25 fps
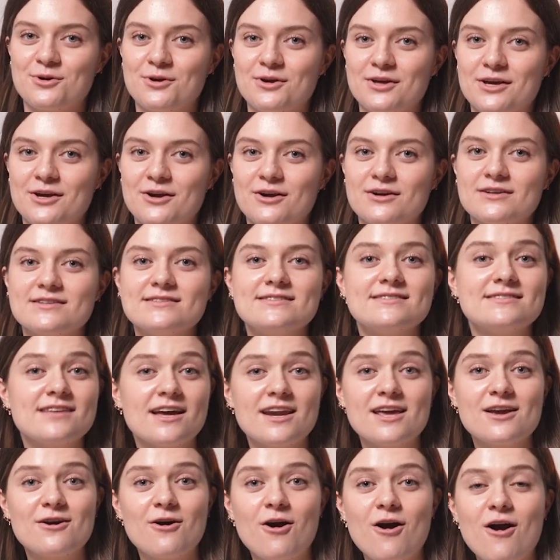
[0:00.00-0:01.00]
earlier:
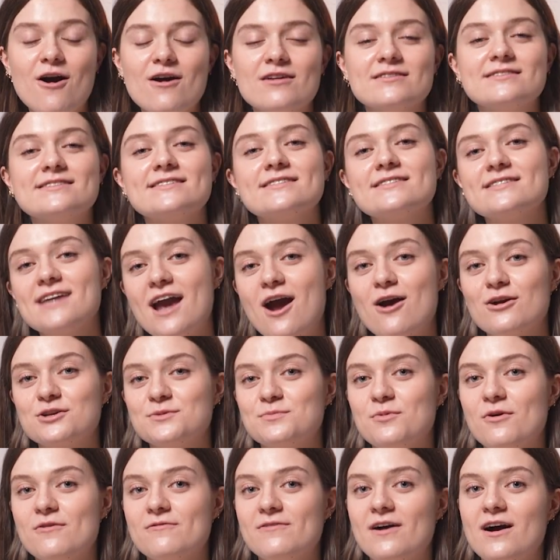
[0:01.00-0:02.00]
study cards, character
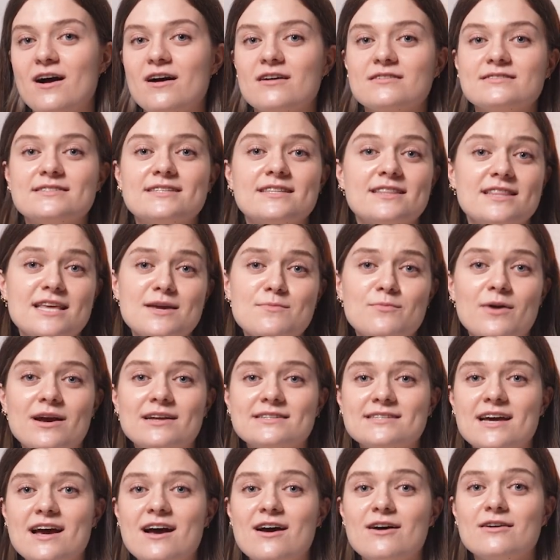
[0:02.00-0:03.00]
profiles, theme
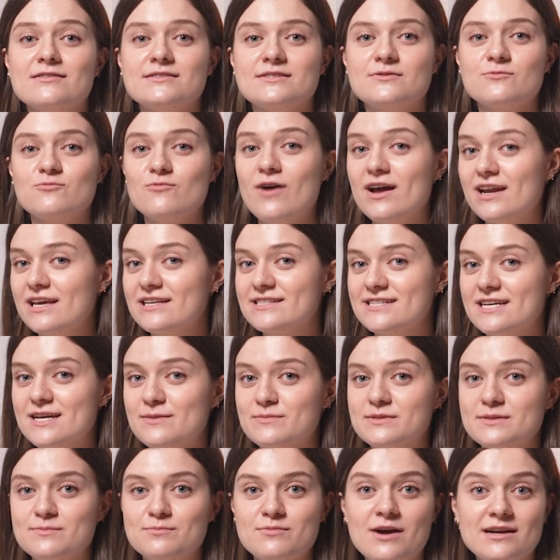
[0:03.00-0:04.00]
breakdowns, writing
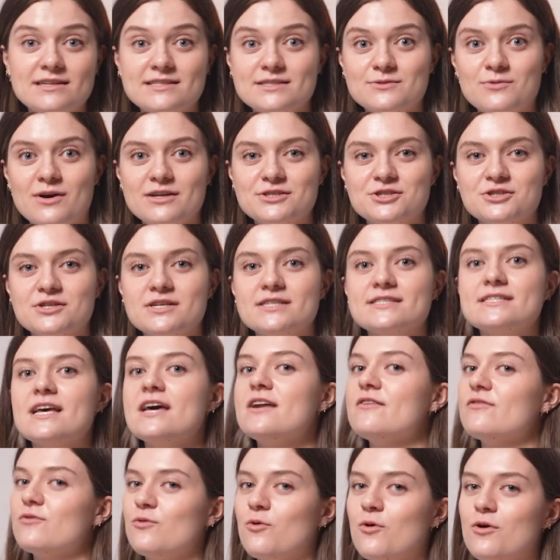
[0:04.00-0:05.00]
tips, practice questions,
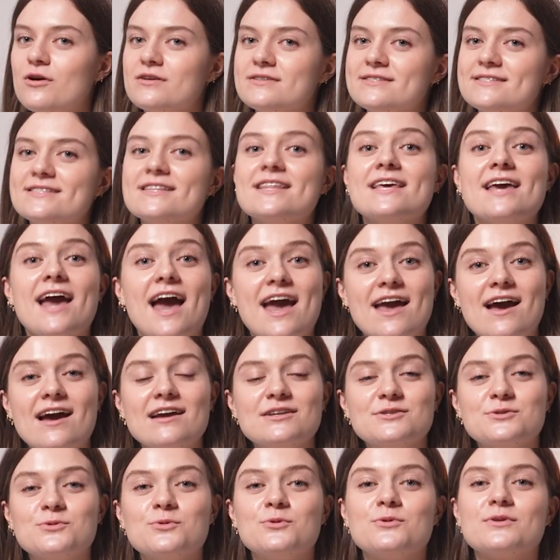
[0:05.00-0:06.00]
and of course, the AI
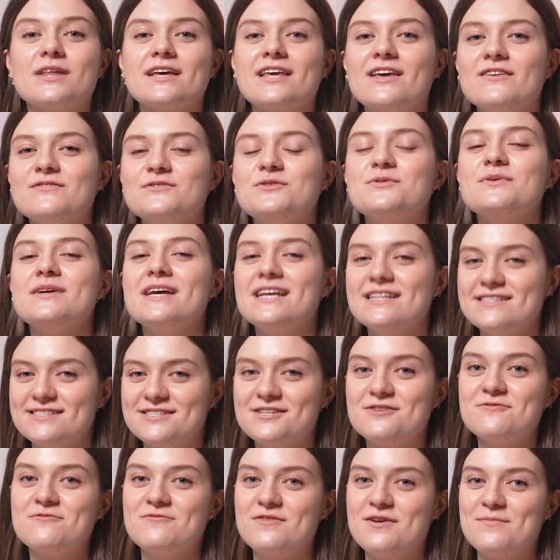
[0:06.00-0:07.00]
tool that gives you
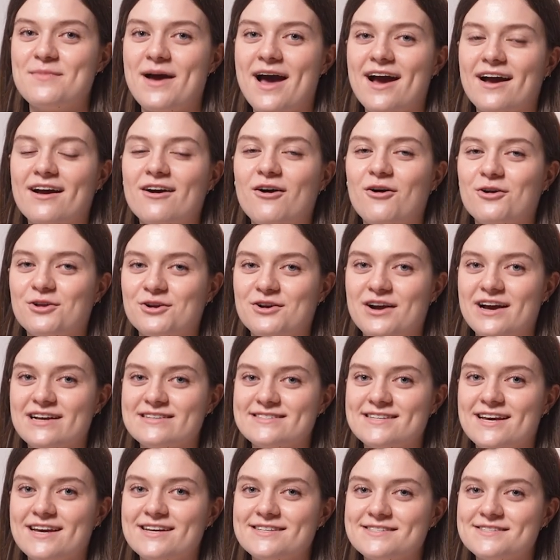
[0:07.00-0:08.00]
instant feedback on your
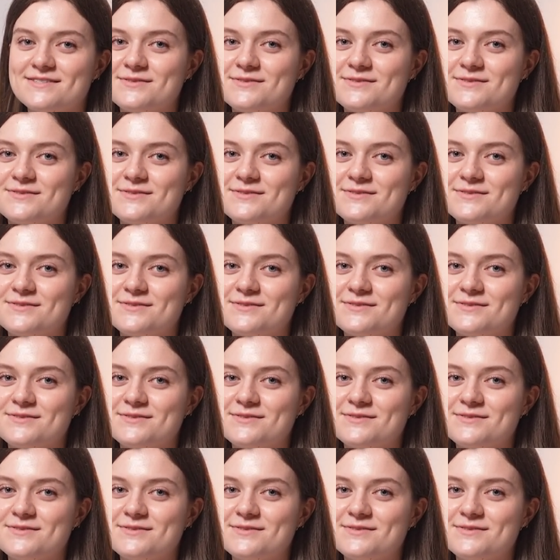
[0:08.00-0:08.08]
essays.